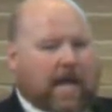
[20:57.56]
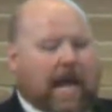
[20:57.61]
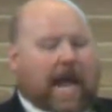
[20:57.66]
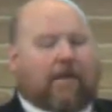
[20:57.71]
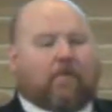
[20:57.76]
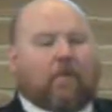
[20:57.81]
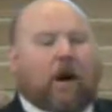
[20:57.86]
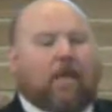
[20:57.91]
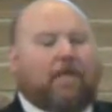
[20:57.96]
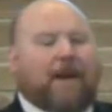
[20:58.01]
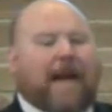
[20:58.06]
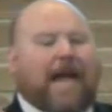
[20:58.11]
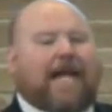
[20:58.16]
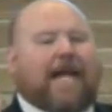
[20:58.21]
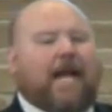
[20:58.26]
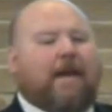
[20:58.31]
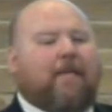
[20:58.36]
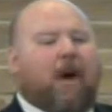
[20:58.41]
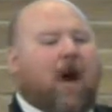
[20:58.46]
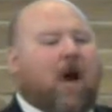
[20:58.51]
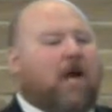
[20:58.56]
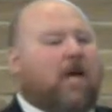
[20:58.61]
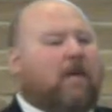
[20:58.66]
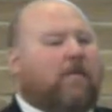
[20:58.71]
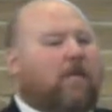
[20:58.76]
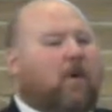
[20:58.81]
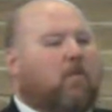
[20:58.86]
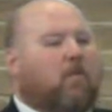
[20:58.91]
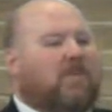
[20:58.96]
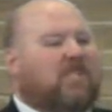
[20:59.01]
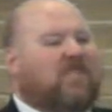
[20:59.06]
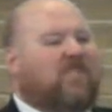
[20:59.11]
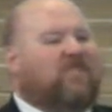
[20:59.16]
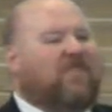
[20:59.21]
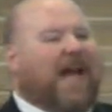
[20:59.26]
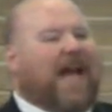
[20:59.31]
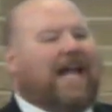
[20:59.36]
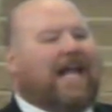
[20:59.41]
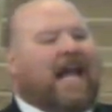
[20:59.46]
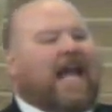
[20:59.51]
And what made him honorable was the
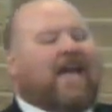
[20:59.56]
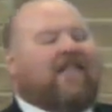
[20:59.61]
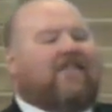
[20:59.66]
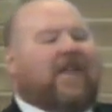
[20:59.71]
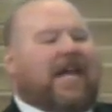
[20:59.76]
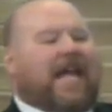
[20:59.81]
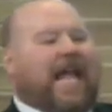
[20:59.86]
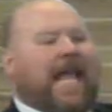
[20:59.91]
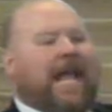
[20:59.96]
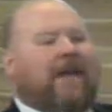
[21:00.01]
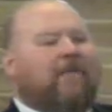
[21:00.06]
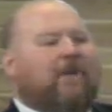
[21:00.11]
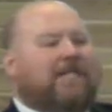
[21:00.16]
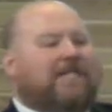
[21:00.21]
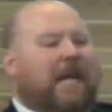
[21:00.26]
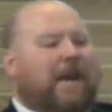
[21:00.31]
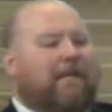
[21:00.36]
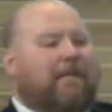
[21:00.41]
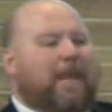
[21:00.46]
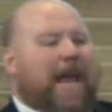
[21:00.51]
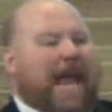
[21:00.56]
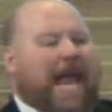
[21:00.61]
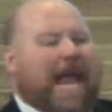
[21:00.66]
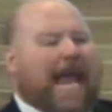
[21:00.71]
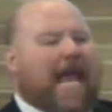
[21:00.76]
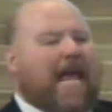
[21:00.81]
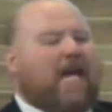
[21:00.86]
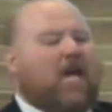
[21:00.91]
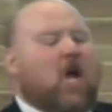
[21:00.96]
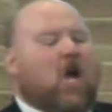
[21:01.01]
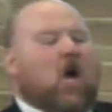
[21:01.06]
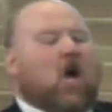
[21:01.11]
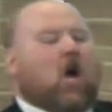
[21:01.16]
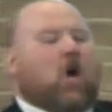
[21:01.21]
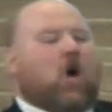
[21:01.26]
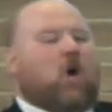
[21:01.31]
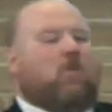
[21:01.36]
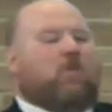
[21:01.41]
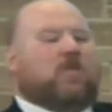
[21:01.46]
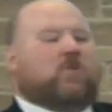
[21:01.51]
fact that he was a man
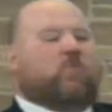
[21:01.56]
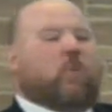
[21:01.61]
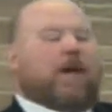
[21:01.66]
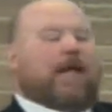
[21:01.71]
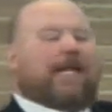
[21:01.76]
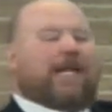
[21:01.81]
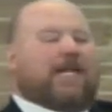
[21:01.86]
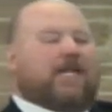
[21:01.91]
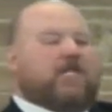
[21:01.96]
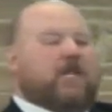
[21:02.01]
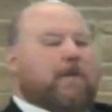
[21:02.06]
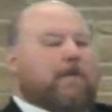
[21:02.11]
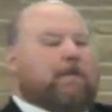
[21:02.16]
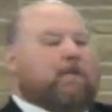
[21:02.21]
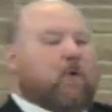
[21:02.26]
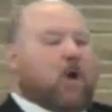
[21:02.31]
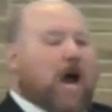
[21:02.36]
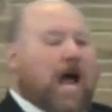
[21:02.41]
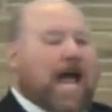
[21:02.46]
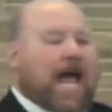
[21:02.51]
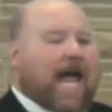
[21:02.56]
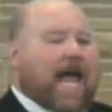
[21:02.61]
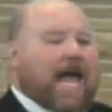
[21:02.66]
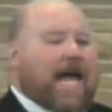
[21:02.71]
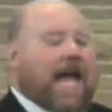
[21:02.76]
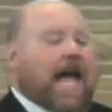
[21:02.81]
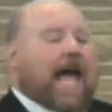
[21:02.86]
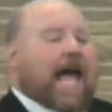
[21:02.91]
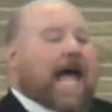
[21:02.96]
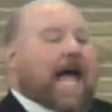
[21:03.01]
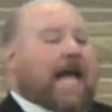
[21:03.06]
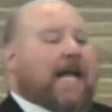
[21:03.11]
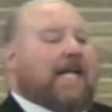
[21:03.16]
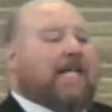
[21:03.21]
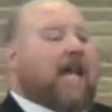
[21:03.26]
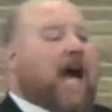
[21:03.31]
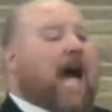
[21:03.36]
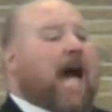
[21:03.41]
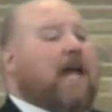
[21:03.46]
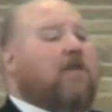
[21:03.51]
who was willing to pray
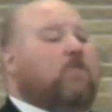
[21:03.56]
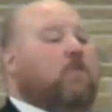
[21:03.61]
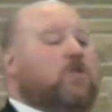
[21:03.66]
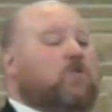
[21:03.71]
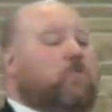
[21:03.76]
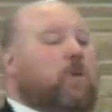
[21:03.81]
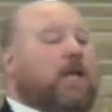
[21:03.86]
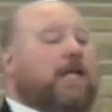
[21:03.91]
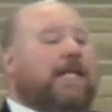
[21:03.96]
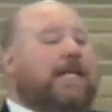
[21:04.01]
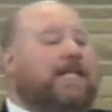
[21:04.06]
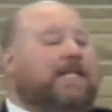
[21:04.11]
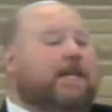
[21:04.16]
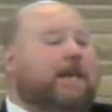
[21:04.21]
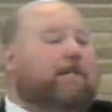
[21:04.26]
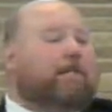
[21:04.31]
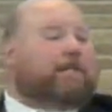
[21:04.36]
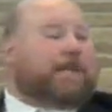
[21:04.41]
and God was willing to